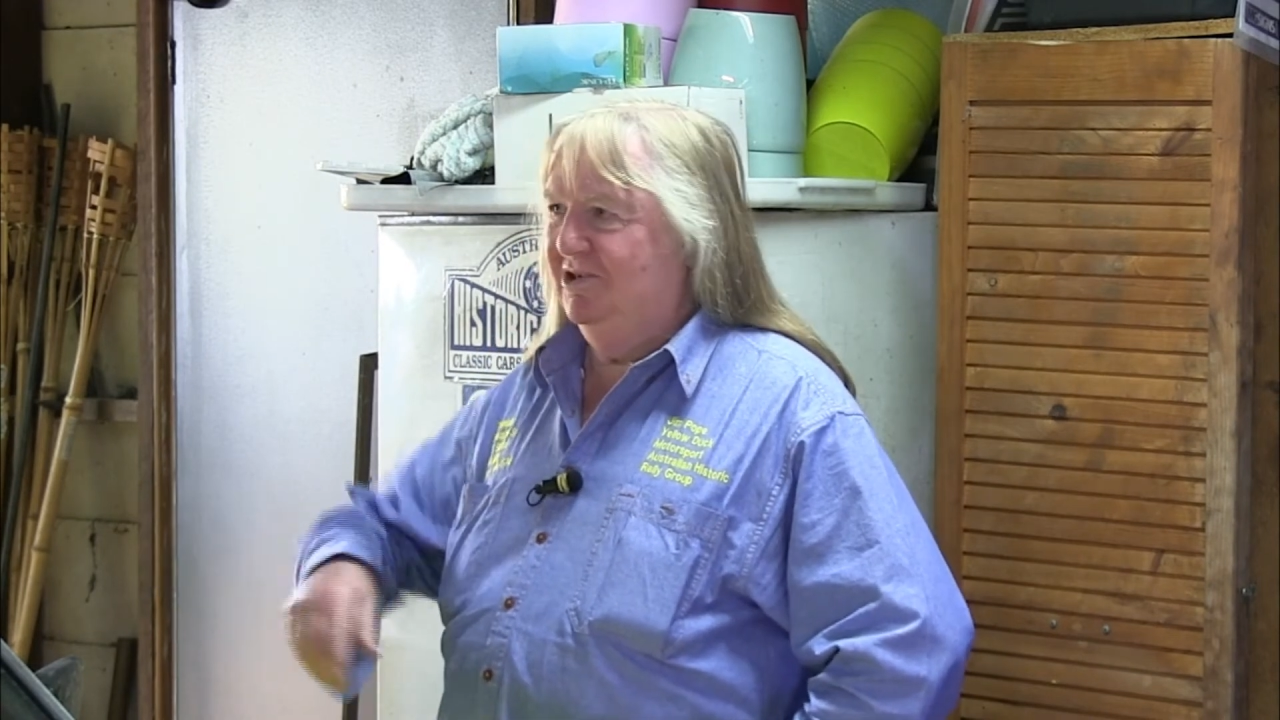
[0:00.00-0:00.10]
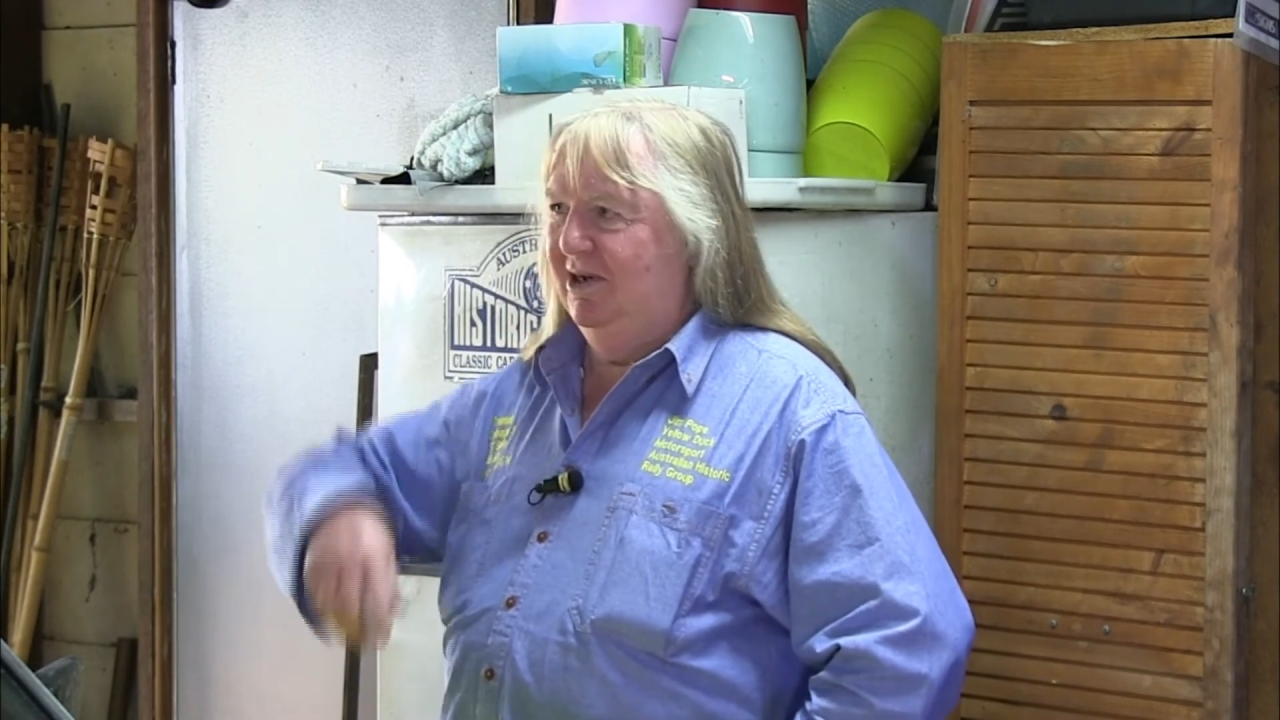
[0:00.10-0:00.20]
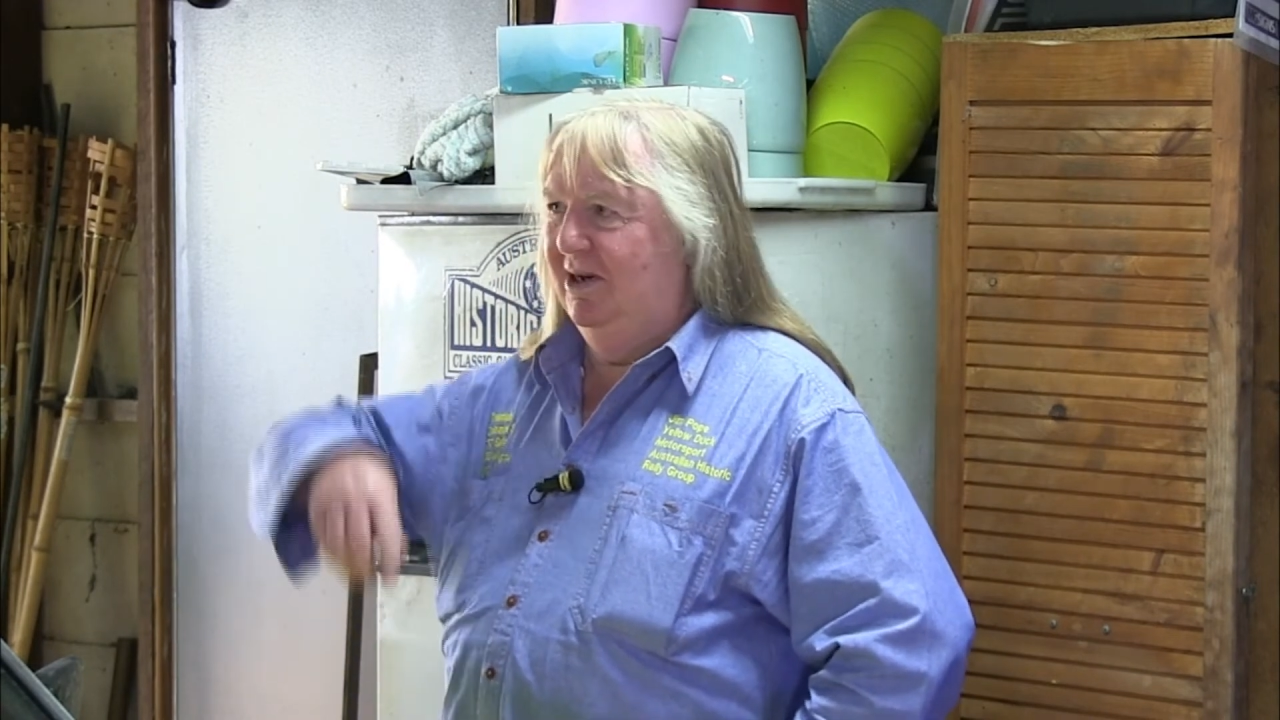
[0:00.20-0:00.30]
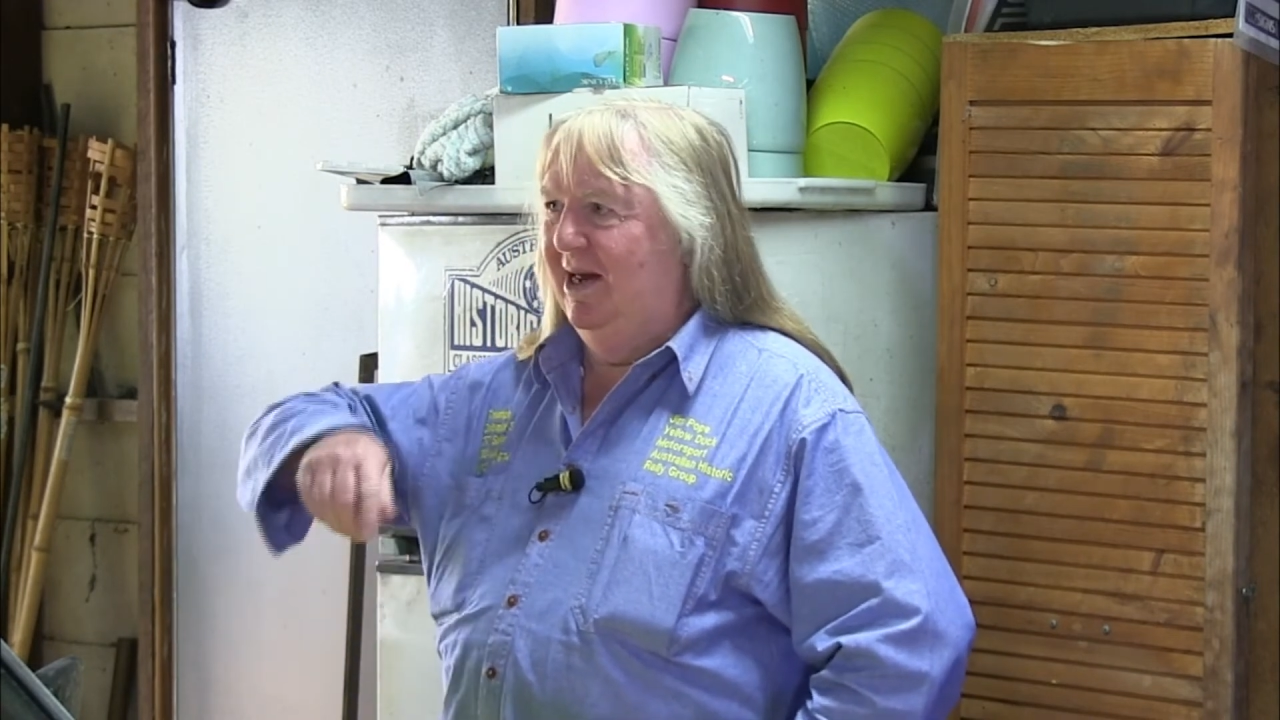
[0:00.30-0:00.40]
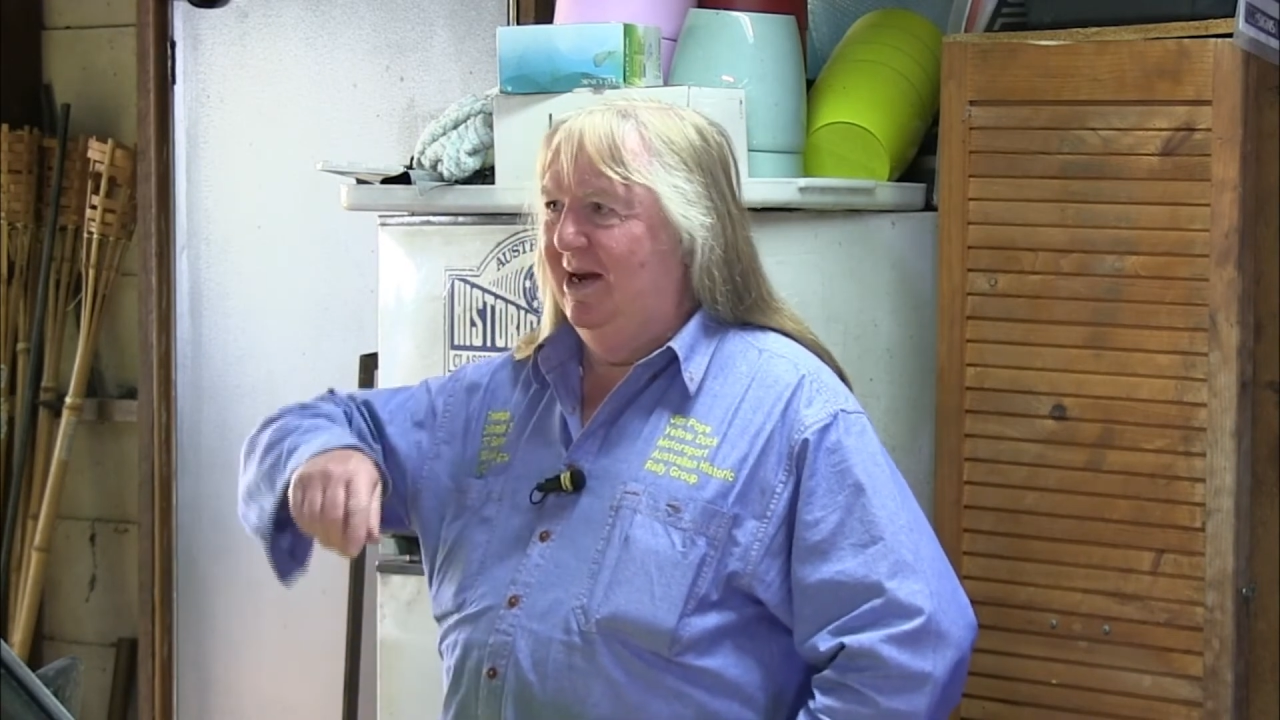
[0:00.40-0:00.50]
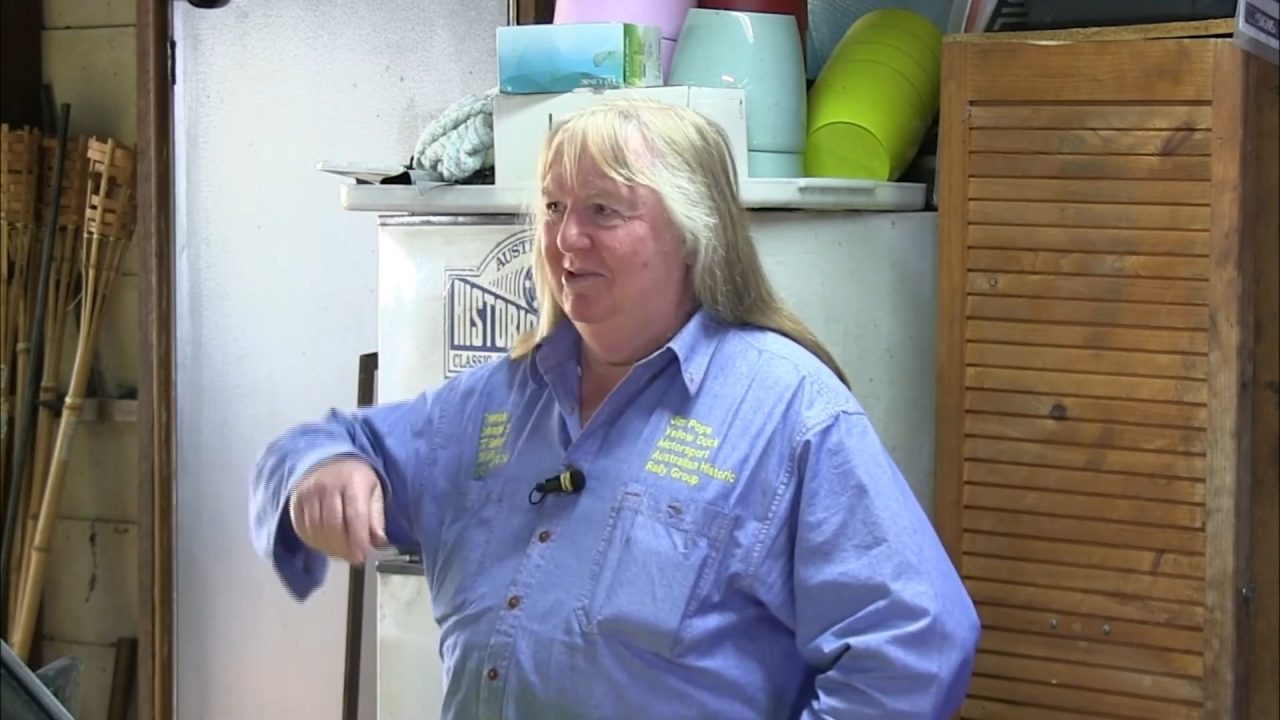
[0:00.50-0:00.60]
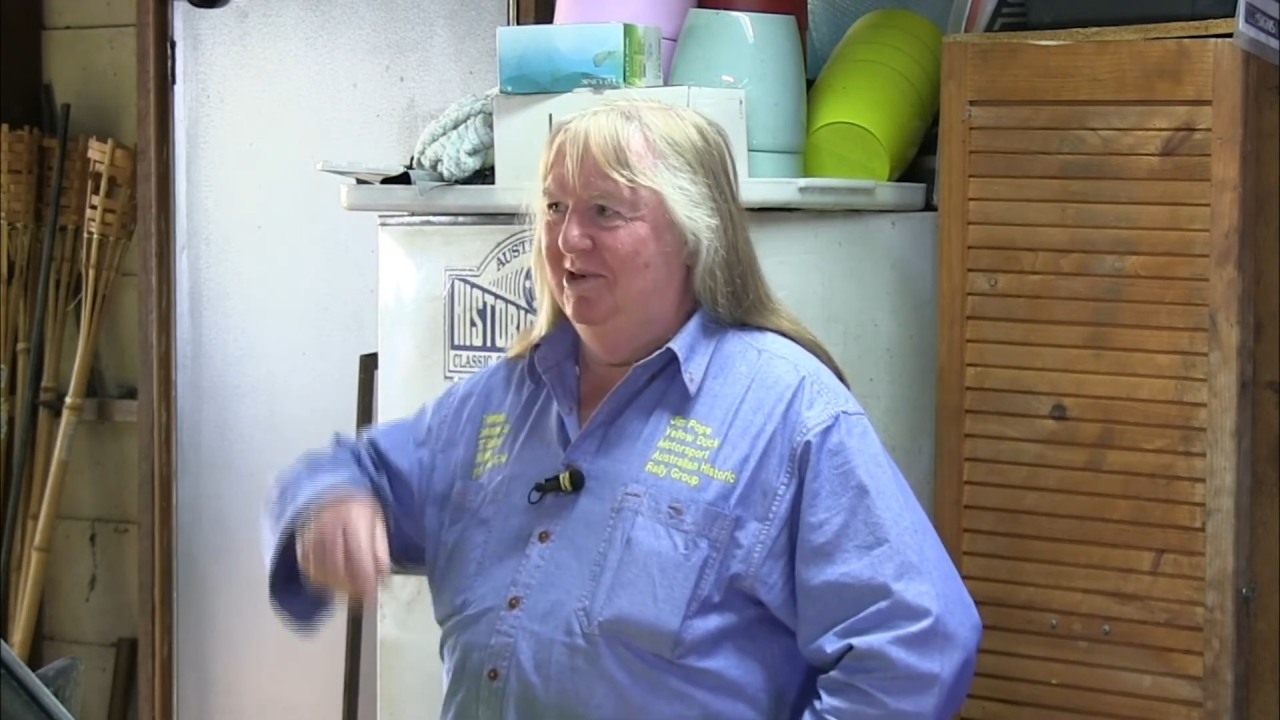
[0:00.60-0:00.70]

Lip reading: style arm